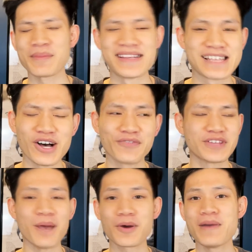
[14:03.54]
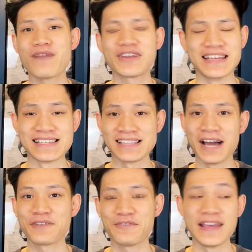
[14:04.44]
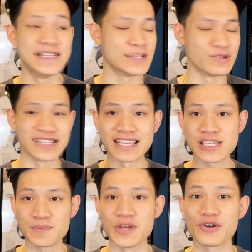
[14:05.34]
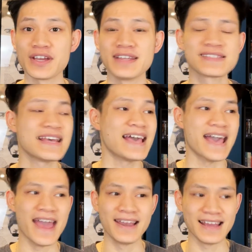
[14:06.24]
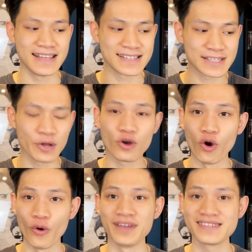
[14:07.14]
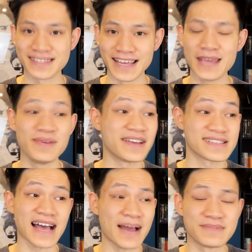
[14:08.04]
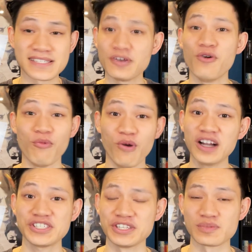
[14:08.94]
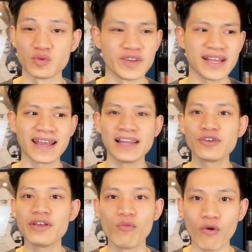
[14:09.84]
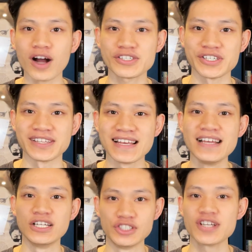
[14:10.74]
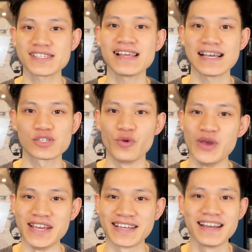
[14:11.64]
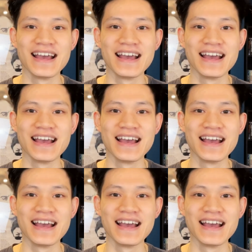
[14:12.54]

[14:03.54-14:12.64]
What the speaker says: myself, Top Gun Maverick is not a phase, it was an experience. And it's still going today because I'm still watching this movie. Like, I literally watched it just last week.